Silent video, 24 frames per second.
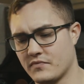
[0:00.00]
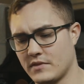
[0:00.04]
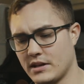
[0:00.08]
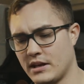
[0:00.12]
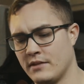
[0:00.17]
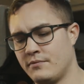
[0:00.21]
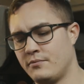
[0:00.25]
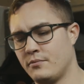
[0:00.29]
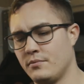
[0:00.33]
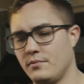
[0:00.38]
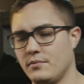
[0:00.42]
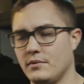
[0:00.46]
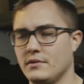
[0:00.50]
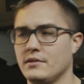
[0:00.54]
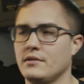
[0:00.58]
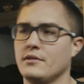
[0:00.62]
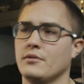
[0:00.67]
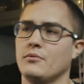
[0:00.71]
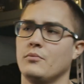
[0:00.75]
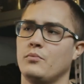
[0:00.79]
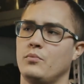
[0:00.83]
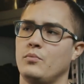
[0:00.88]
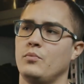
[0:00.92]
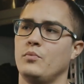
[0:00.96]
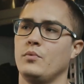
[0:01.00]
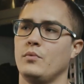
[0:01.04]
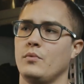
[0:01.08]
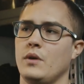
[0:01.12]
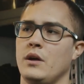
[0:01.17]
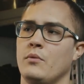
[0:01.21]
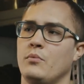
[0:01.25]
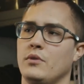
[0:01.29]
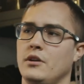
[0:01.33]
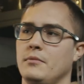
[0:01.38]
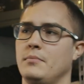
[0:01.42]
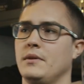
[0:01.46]
It
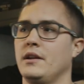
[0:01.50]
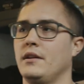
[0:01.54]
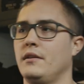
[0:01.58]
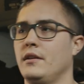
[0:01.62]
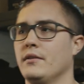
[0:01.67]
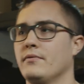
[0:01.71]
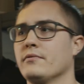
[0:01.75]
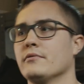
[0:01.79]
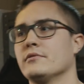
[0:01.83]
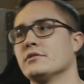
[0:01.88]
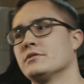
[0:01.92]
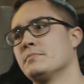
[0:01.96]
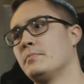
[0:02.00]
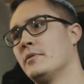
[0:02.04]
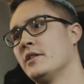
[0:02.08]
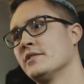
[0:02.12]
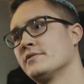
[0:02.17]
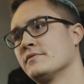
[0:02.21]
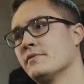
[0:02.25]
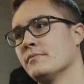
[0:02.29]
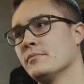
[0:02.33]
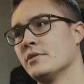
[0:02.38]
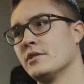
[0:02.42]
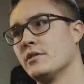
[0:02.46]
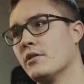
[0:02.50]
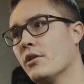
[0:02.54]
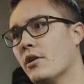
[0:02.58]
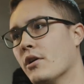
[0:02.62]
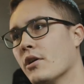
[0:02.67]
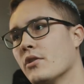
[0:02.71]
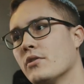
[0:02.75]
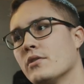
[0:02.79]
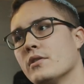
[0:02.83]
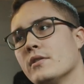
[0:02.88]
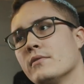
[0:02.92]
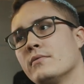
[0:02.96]
would have been a different response from the
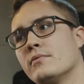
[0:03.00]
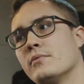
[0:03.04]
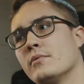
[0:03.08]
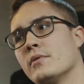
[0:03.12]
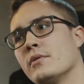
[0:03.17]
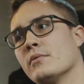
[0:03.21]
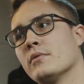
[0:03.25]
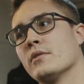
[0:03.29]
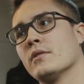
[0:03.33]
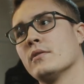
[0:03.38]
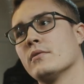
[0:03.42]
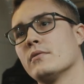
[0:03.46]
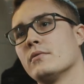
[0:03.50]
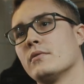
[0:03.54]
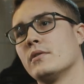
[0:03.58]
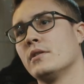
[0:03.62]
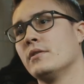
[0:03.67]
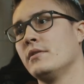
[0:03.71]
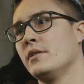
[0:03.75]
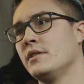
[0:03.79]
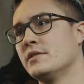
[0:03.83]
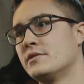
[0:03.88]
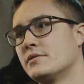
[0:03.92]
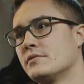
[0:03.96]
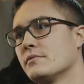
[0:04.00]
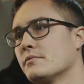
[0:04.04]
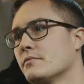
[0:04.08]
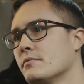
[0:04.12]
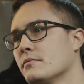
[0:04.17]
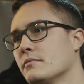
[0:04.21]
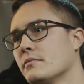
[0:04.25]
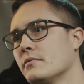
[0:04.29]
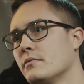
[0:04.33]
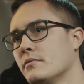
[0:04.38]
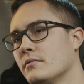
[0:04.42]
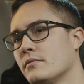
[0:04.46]
Guard if we were, at least
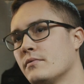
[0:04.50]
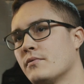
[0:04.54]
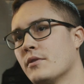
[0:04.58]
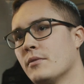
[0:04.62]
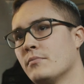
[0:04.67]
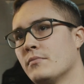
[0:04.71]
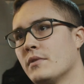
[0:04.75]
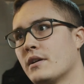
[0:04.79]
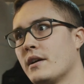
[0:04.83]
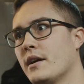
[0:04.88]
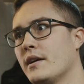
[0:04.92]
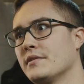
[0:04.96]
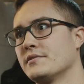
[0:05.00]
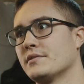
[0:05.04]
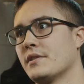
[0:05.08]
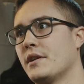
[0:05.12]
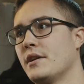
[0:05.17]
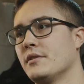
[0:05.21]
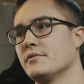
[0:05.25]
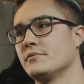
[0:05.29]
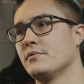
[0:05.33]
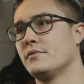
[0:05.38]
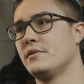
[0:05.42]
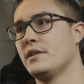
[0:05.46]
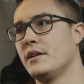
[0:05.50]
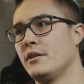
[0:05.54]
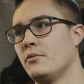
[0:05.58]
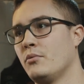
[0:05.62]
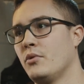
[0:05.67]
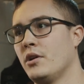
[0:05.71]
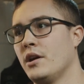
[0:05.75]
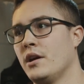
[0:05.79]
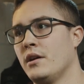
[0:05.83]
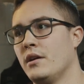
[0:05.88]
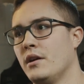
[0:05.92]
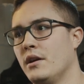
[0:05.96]
from the guys that I was with
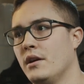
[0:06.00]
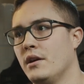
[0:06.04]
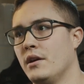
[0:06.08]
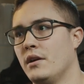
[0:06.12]
anyway,